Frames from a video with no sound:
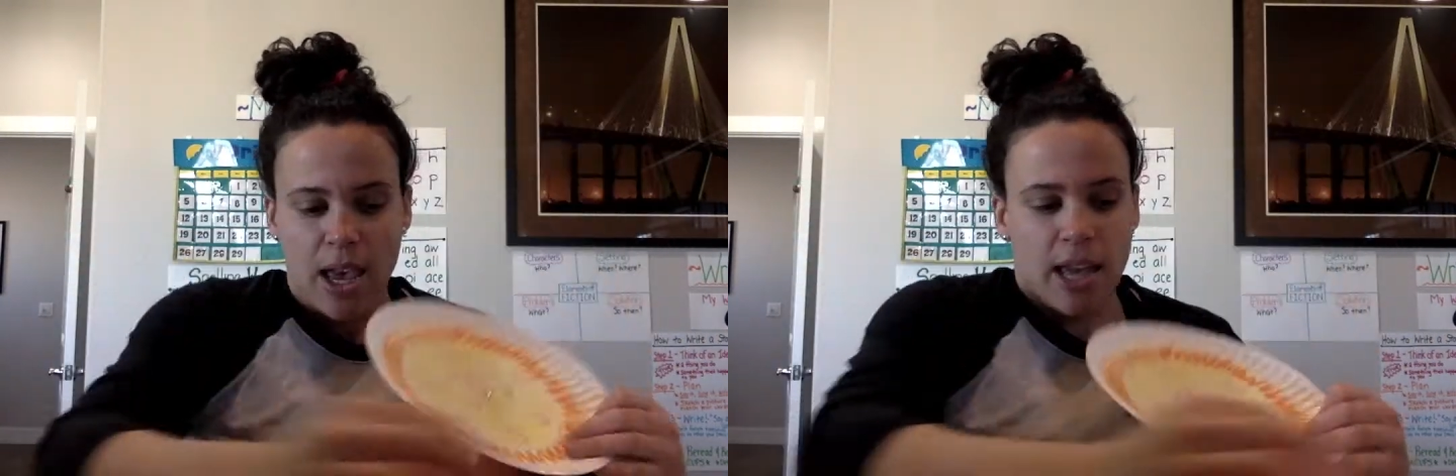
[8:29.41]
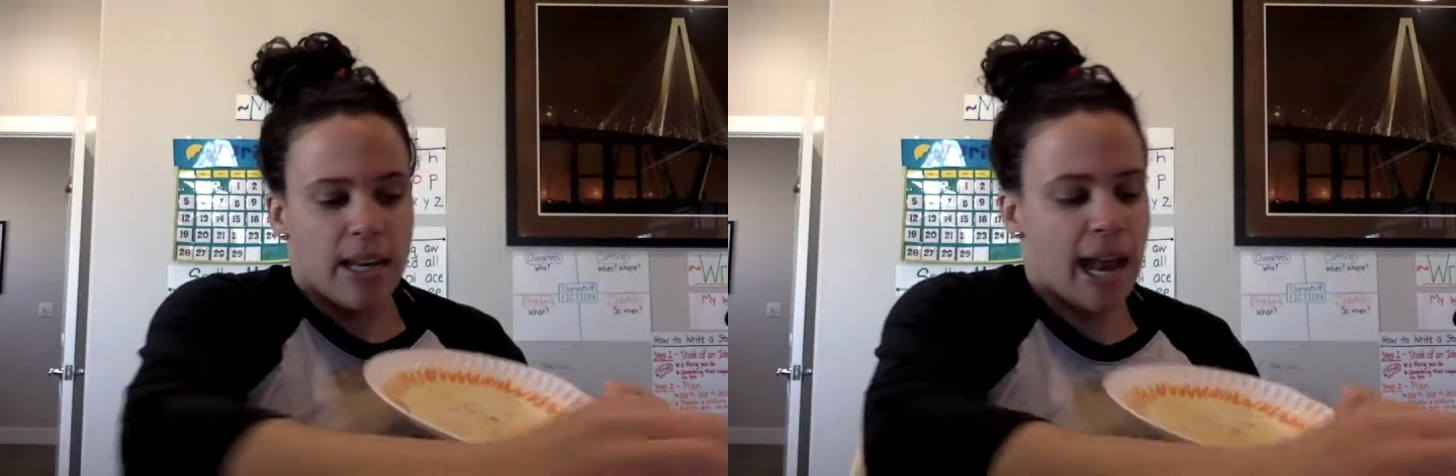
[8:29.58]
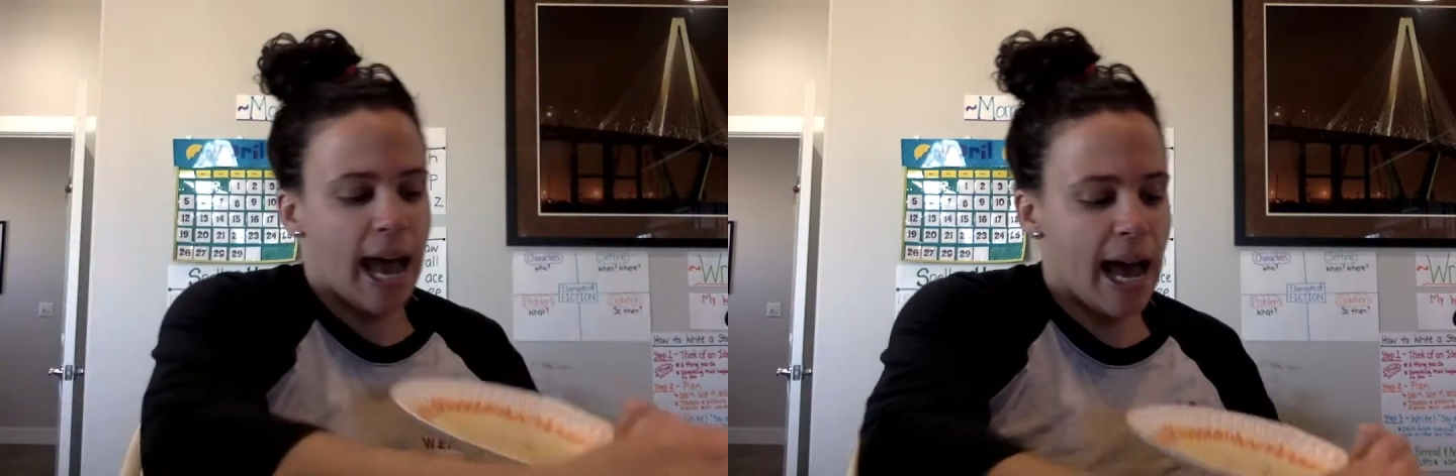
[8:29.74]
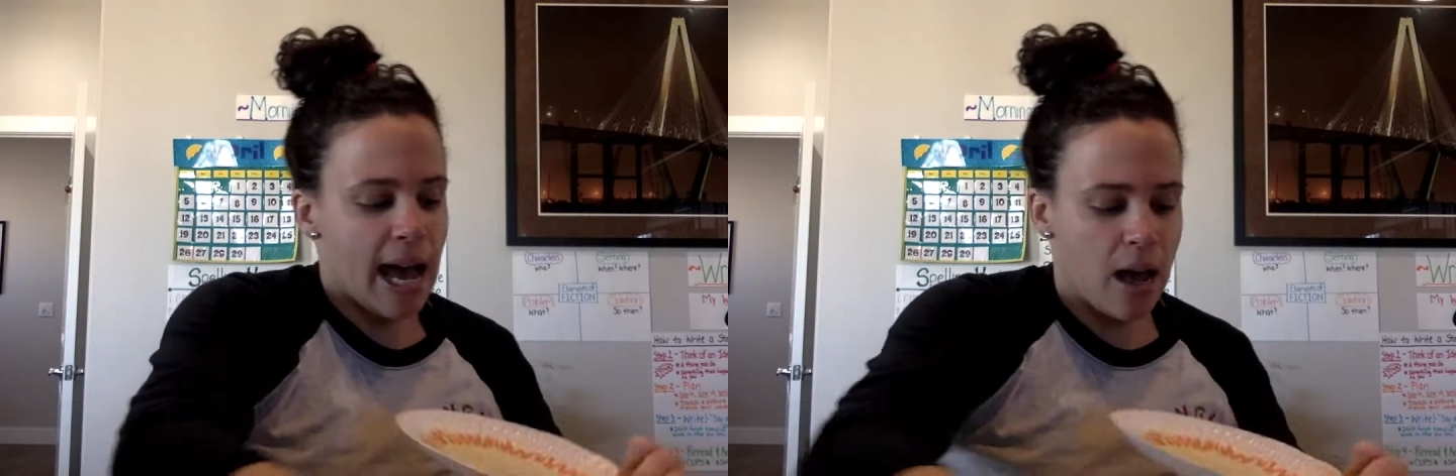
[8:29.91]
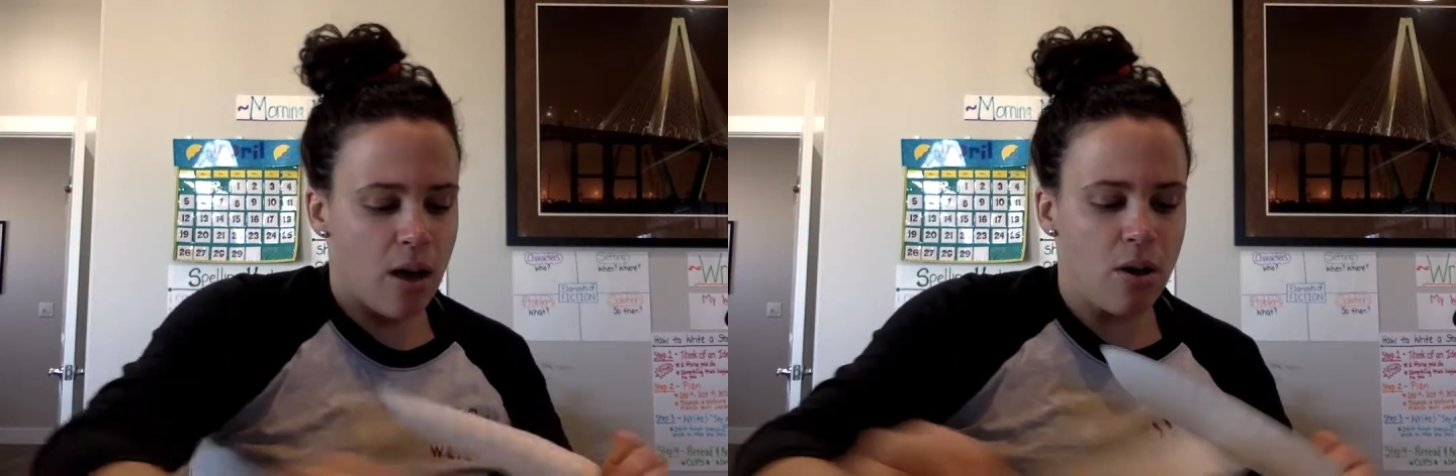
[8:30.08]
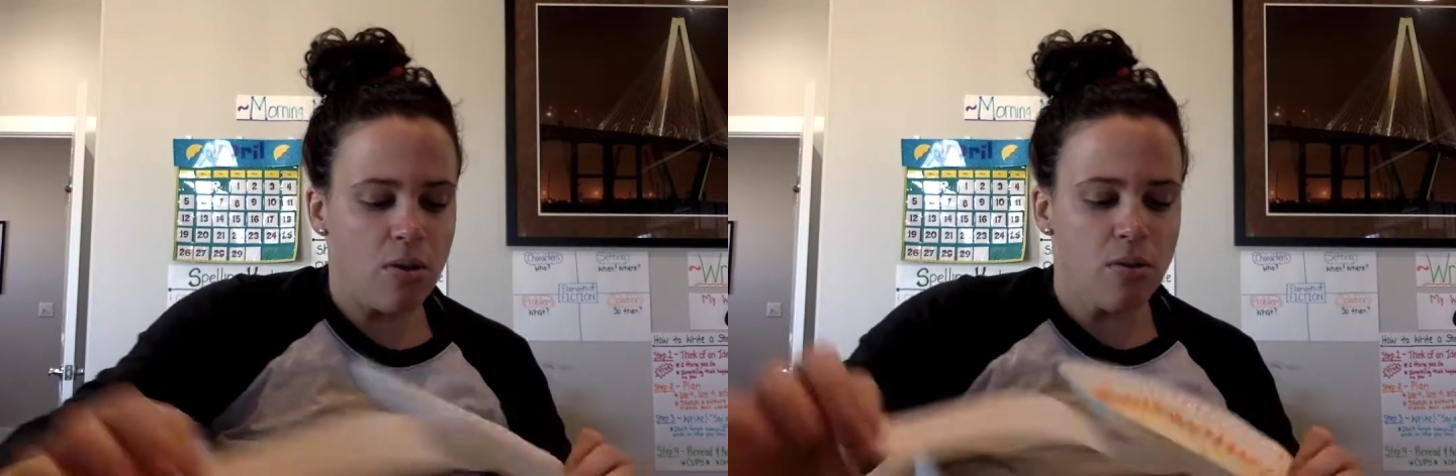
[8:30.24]

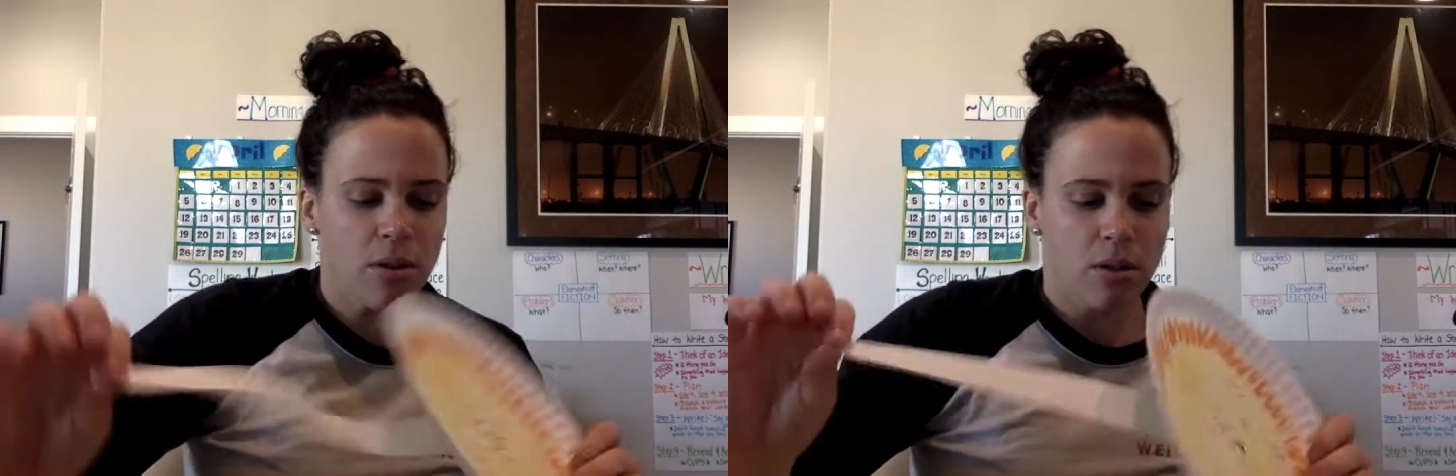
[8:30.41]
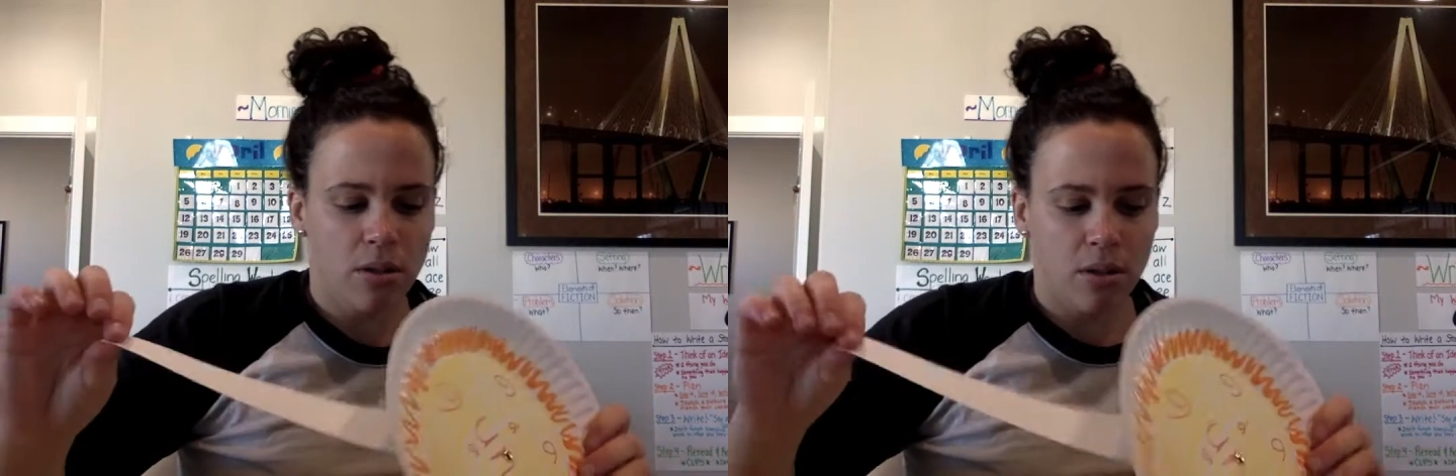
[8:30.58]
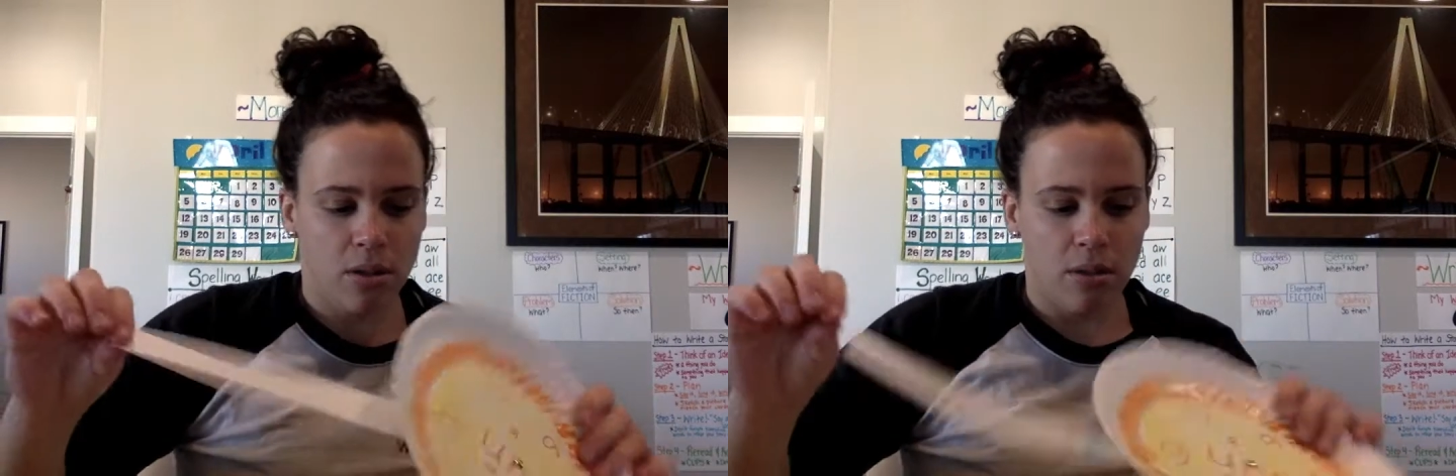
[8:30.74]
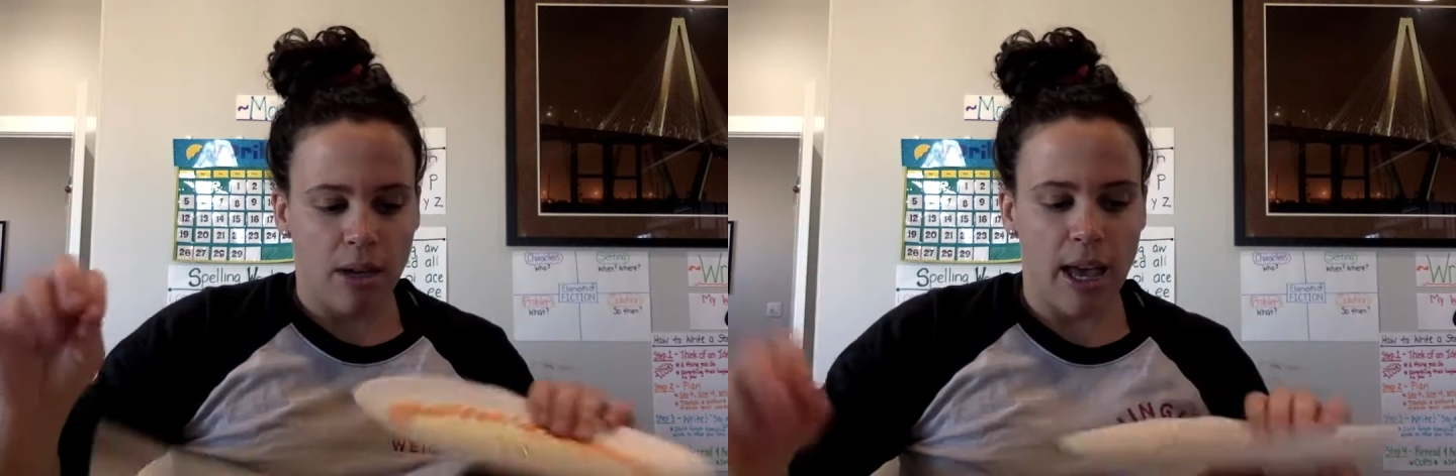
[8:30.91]
Now, I